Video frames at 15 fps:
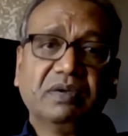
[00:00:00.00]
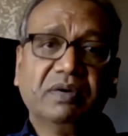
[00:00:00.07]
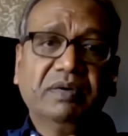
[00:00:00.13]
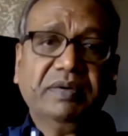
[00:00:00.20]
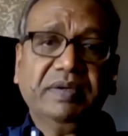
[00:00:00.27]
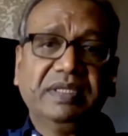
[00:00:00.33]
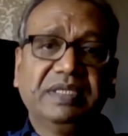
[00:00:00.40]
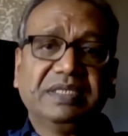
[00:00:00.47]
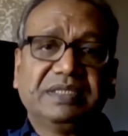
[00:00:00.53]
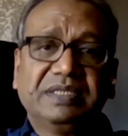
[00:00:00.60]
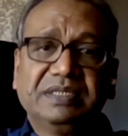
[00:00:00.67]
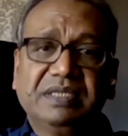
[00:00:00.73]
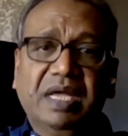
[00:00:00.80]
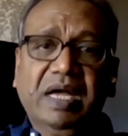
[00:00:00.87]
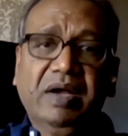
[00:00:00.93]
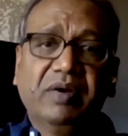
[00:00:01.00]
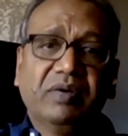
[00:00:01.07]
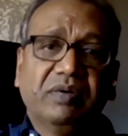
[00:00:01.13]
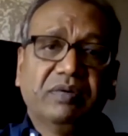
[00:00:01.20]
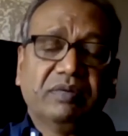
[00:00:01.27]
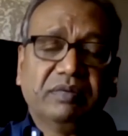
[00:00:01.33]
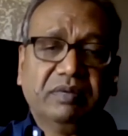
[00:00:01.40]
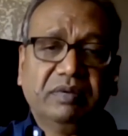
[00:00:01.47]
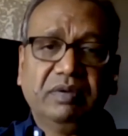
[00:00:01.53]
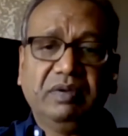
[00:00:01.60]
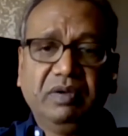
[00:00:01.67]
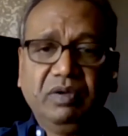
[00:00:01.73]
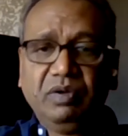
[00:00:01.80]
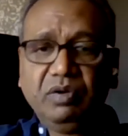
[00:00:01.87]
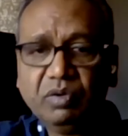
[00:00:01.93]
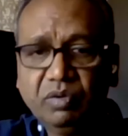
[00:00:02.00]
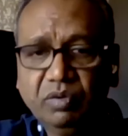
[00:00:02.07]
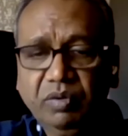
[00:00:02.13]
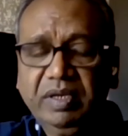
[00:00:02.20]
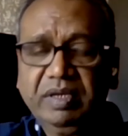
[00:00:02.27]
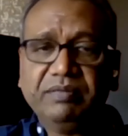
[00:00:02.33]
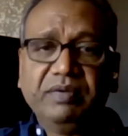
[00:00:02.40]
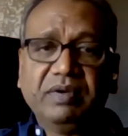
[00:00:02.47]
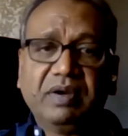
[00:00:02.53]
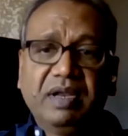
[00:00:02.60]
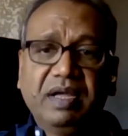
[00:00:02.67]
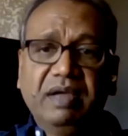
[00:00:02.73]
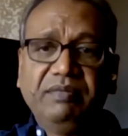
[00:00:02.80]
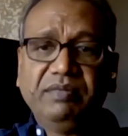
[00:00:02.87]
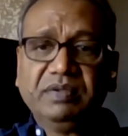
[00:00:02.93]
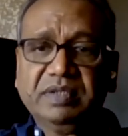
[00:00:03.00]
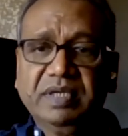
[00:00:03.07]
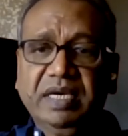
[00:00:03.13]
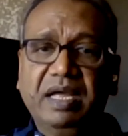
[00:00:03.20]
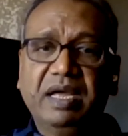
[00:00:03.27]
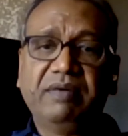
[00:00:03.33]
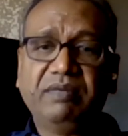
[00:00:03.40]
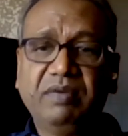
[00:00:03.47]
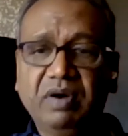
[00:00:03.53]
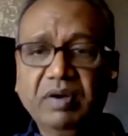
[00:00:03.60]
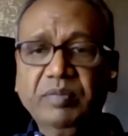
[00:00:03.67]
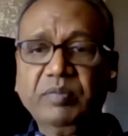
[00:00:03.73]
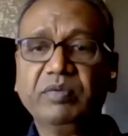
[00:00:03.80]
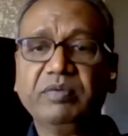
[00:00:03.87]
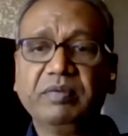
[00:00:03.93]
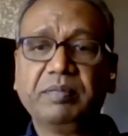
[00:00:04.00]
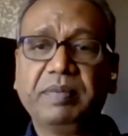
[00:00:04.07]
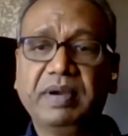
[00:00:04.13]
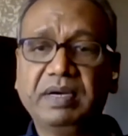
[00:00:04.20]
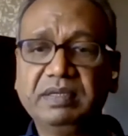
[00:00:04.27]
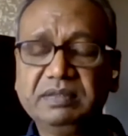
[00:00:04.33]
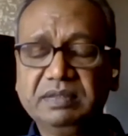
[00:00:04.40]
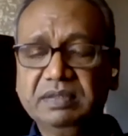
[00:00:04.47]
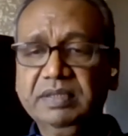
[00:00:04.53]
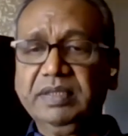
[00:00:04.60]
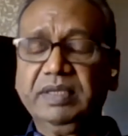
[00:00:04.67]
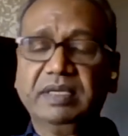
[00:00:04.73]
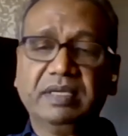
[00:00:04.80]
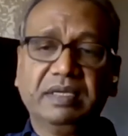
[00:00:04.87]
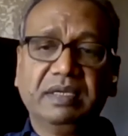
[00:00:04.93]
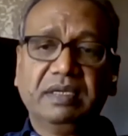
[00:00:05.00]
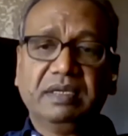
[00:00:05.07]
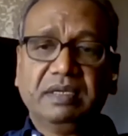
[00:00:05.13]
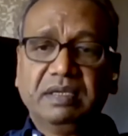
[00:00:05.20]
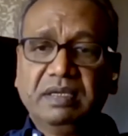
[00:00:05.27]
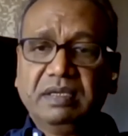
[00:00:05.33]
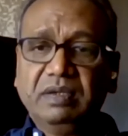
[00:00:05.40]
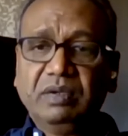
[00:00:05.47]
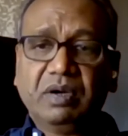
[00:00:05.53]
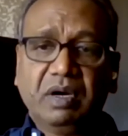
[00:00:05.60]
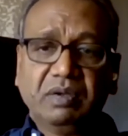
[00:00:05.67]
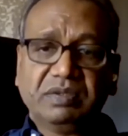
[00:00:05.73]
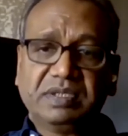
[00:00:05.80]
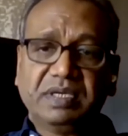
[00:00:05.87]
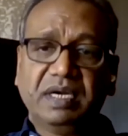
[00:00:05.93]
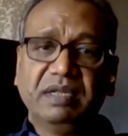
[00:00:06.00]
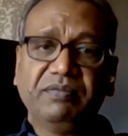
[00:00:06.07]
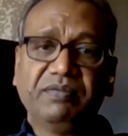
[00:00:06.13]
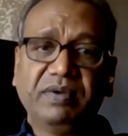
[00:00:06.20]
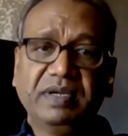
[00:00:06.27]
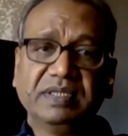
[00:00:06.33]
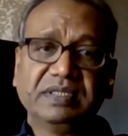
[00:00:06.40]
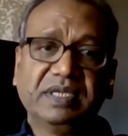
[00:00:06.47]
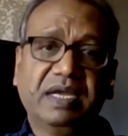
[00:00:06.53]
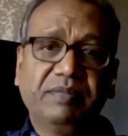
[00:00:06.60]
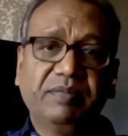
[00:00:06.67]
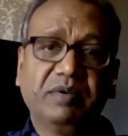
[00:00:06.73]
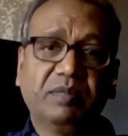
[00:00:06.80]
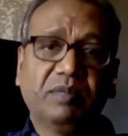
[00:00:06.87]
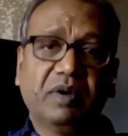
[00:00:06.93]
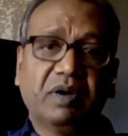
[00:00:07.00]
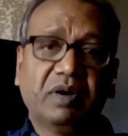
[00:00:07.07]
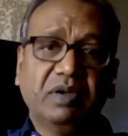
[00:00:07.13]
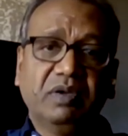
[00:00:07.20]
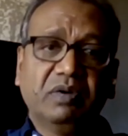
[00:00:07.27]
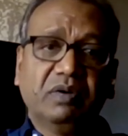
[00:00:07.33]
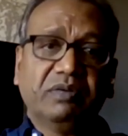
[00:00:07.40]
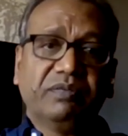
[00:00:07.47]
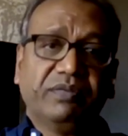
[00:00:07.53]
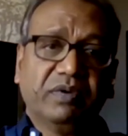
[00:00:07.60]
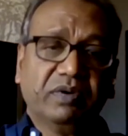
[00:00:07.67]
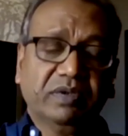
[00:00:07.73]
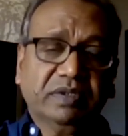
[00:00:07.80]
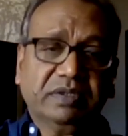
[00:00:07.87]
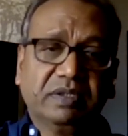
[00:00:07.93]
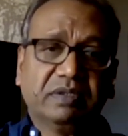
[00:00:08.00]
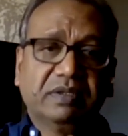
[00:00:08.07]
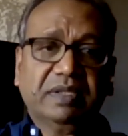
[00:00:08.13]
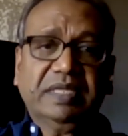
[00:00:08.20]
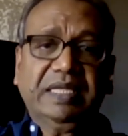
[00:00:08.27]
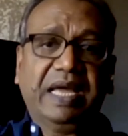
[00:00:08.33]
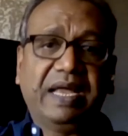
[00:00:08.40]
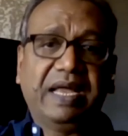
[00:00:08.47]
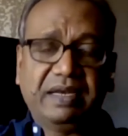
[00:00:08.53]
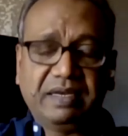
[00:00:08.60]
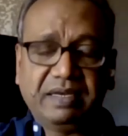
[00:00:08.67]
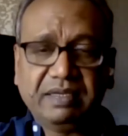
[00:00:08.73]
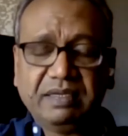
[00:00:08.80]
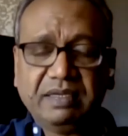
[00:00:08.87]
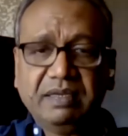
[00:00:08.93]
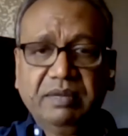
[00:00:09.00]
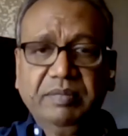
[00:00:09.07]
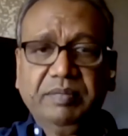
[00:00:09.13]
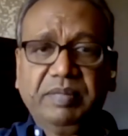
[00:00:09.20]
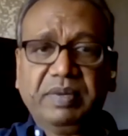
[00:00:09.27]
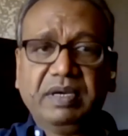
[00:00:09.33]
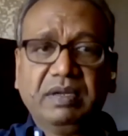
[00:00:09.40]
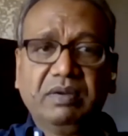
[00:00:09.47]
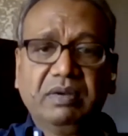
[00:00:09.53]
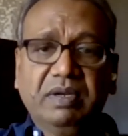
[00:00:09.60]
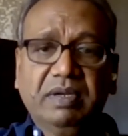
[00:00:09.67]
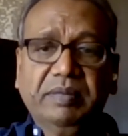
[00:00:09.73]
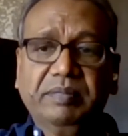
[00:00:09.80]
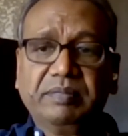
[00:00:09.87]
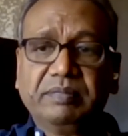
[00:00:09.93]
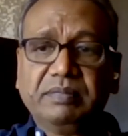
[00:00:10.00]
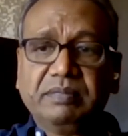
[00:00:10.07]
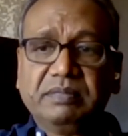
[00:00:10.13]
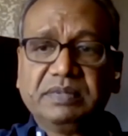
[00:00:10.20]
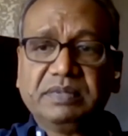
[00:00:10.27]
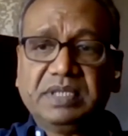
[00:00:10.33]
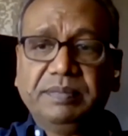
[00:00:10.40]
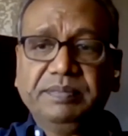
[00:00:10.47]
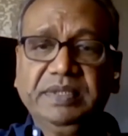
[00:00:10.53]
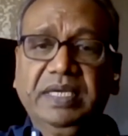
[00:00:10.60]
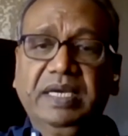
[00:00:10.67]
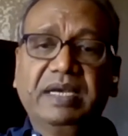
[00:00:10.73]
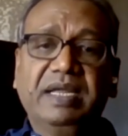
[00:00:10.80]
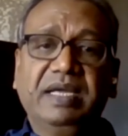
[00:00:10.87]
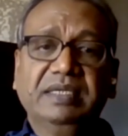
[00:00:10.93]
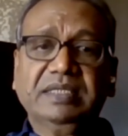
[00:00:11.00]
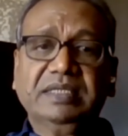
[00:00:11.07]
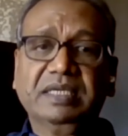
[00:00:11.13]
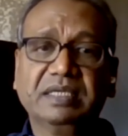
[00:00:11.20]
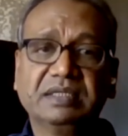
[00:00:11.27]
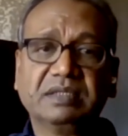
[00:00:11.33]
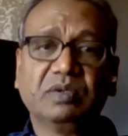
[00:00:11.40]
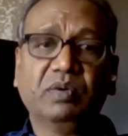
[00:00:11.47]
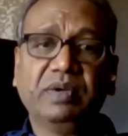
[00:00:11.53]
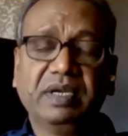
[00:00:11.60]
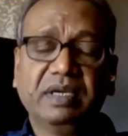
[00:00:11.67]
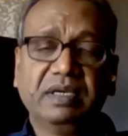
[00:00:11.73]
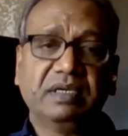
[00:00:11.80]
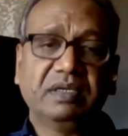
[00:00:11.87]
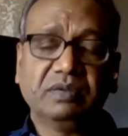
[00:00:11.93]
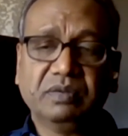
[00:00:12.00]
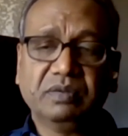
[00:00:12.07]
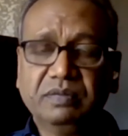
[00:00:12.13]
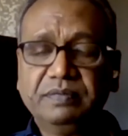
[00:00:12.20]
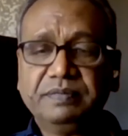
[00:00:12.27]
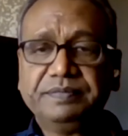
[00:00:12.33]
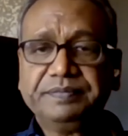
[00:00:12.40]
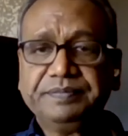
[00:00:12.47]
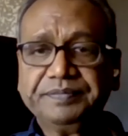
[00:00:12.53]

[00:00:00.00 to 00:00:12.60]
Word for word: So, this is how you live your life. You said, I have a lot of moving parts. You got to study for exam tomorrow. You're going to focus on that particular subject as against going into